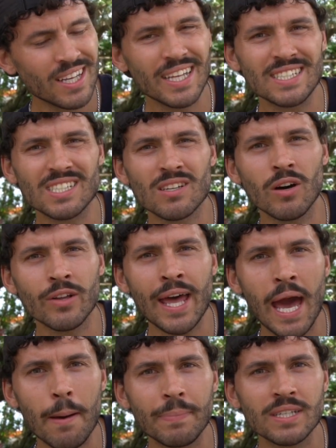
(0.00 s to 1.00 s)
This is called
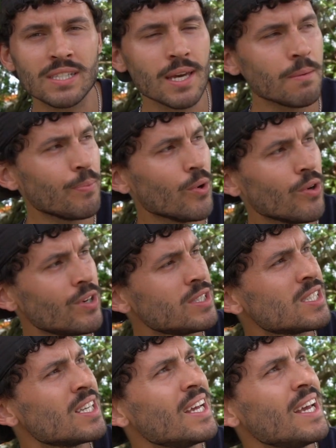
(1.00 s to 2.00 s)
Happy Skateboards,